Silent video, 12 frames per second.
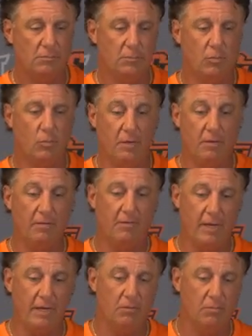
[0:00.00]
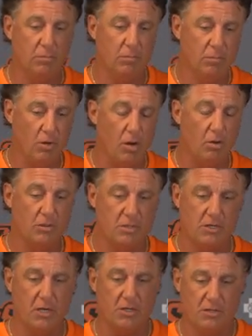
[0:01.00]
But we've had long
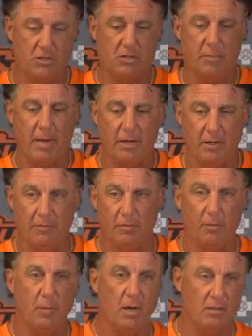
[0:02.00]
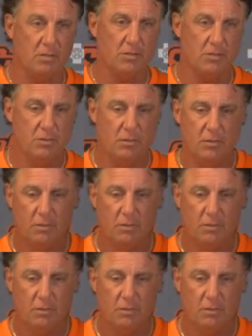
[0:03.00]
discussions about it for months,